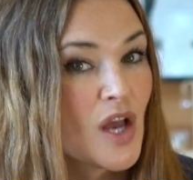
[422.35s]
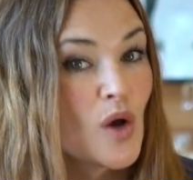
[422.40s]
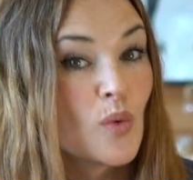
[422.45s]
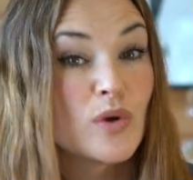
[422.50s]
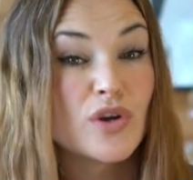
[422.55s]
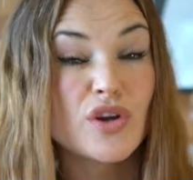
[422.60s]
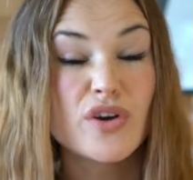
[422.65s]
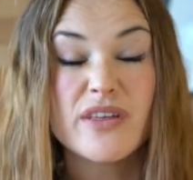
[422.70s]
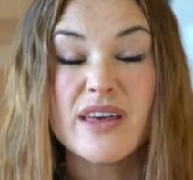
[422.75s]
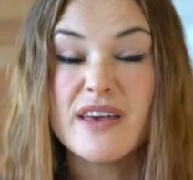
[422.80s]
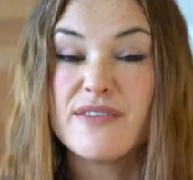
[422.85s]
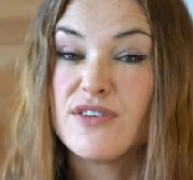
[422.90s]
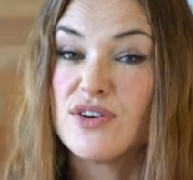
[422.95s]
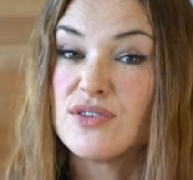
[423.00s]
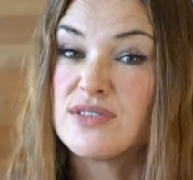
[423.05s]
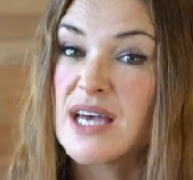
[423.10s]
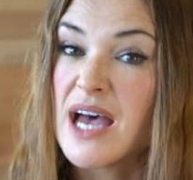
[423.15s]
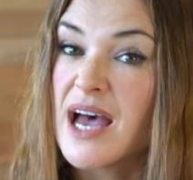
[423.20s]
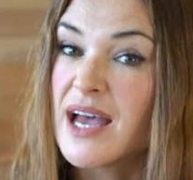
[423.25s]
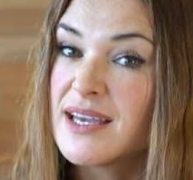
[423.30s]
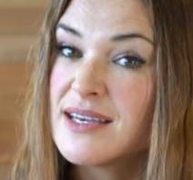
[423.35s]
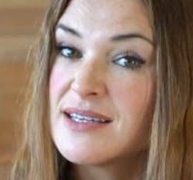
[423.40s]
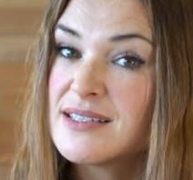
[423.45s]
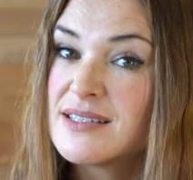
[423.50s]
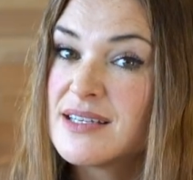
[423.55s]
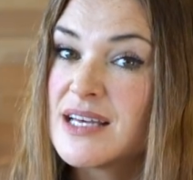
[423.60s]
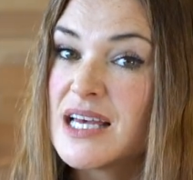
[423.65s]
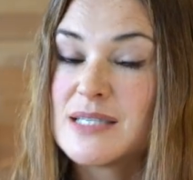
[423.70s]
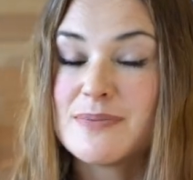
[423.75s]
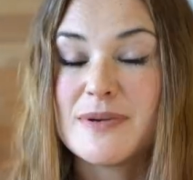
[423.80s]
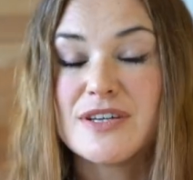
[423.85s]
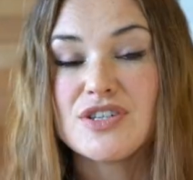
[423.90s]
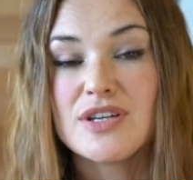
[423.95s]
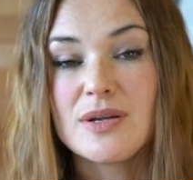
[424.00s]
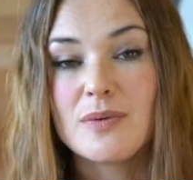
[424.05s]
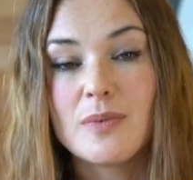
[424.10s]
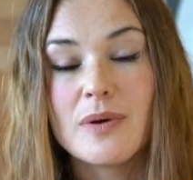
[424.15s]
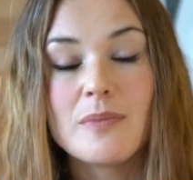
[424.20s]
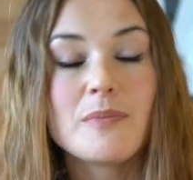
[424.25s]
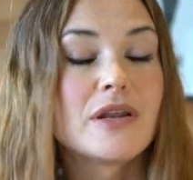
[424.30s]
We know that if you're tired,
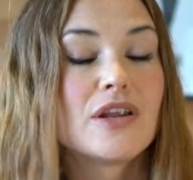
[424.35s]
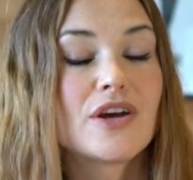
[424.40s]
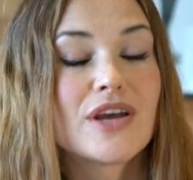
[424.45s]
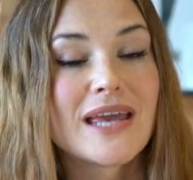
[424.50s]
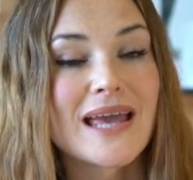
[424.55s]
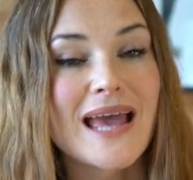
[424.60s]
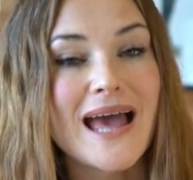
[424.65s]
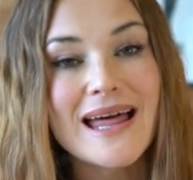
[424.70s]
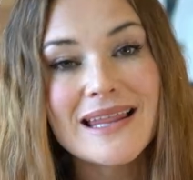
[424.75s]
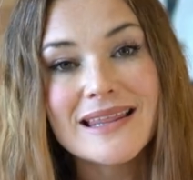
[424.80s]
especially when we're looking at